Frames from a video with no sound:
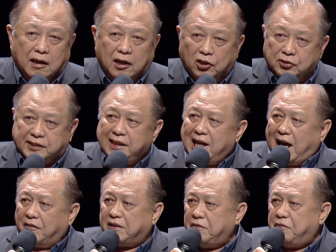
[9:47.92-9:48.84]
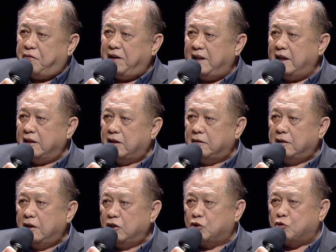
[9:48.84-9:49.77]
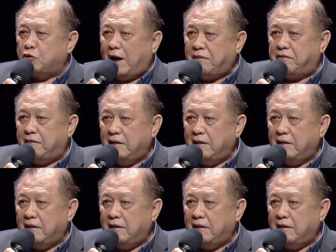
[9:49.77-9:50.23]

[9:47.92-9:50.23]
You see, after feeding the 12,